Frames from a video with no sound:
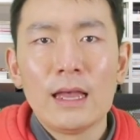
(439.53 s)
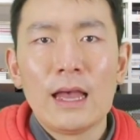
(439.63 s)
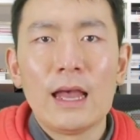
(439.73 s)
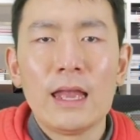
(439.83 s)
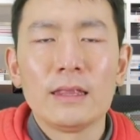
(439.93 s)

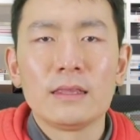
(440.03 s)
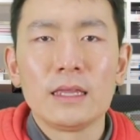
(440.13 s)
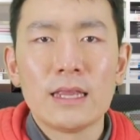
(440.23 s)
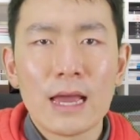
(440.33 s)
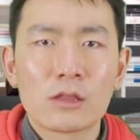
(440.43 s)
And
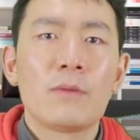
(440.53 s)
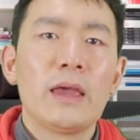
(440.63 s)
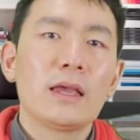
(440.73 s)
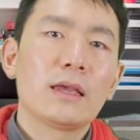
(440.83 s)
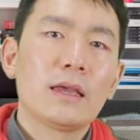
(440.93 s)
the next
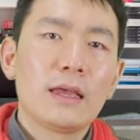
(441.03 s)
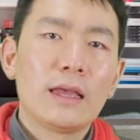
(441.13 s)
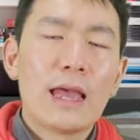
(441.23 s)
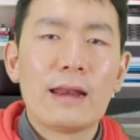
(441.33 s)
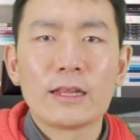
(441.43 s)
topic
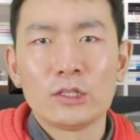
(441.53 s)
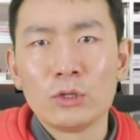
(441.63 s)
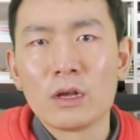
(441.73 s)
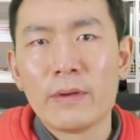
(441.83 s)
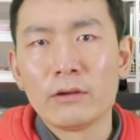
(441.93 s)
I'd like to
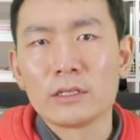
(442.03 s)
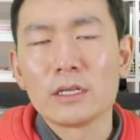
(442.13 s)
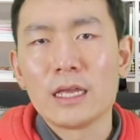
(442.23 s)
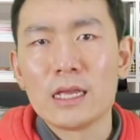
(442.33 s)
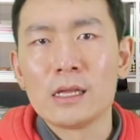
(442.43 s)
talk about
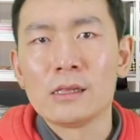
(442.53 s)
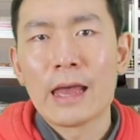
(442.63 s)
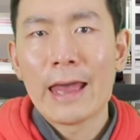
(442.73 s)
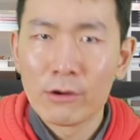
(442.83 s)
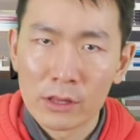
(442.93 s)
is
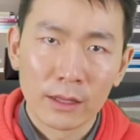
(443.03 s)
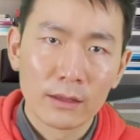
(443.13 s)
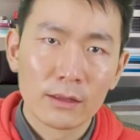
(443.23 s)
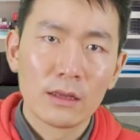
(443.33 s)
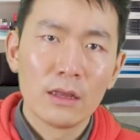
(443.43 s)
housing.
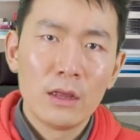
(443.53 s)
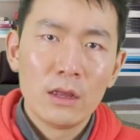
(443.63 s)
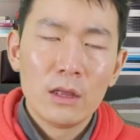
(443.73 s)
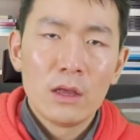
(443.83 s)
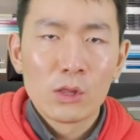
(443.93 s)

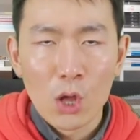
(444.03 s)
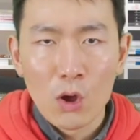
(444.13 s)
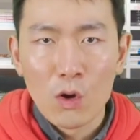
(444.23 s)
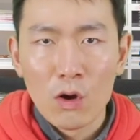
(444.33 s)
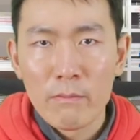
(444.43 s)

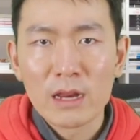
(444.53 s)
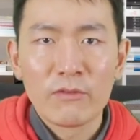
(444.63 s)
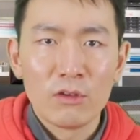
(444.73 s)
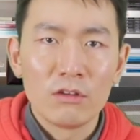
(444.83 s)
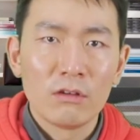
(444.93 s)
So many
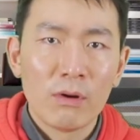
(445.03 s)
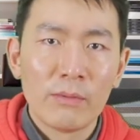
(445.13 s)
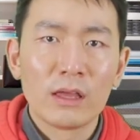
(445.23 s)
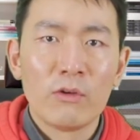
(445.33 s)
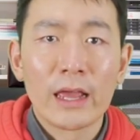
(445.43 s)
of you
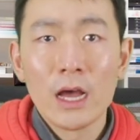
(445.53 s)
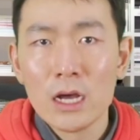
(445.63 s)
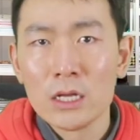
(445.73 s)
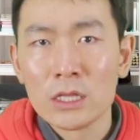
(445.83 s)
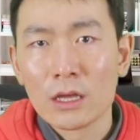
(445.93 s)
probably already
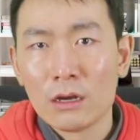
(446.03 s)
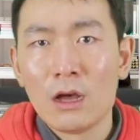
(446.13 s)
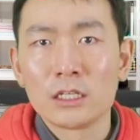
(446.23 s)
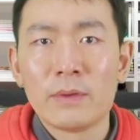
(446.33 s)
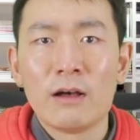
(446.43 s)
heard a
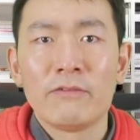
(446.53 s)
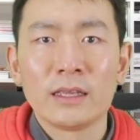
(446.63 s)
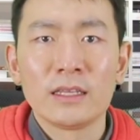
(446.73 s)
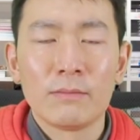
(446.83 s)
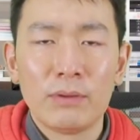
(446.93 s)
lot about
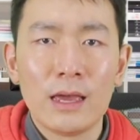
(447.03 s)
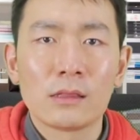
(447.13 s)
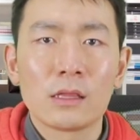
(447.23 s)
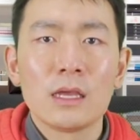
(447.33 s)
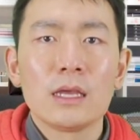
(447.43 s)
finding a
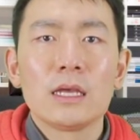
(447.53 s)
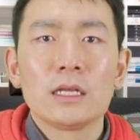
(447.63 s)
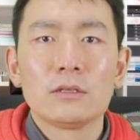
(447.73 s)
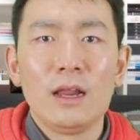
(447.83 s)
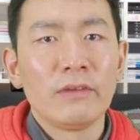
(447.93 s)
place
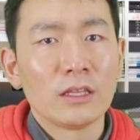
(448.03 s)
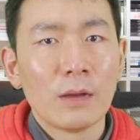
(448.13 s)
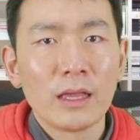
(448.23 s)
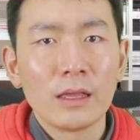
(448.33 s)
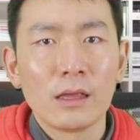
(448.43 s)
to live in
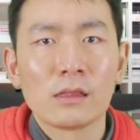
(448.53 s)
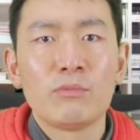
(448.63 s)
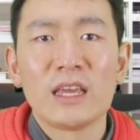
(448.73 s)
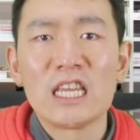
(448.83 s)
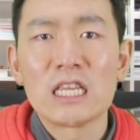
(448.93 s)
Dublin is
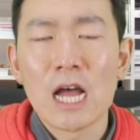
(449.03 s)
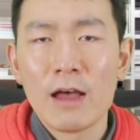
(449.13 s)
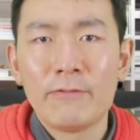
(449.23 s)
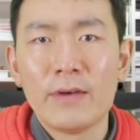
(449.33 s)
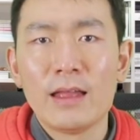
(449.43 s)
pretty
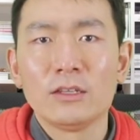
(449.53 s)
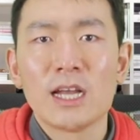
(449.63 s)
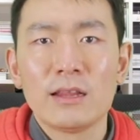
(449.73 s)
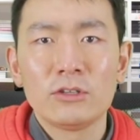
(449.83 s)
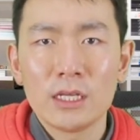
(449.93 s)
tough and
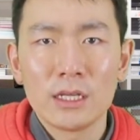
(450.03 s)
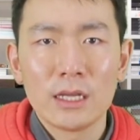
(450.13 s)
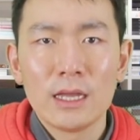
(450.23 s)
challenging.